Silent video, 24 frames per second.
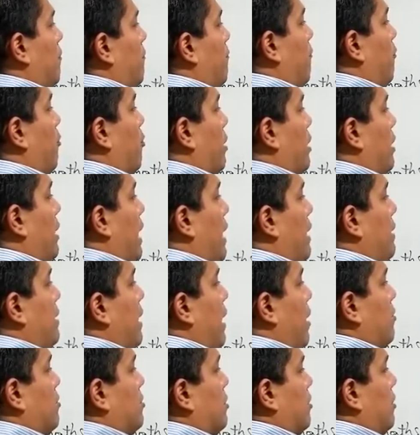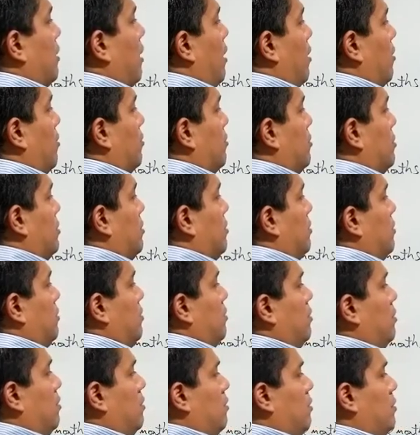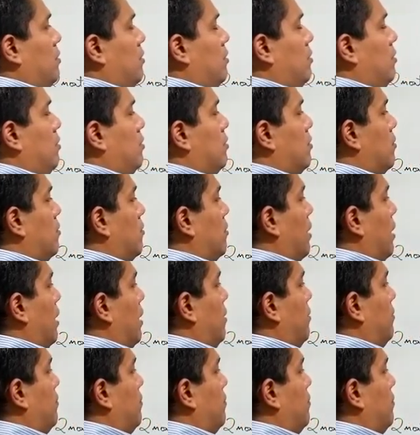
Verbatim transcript: $48,000, okay?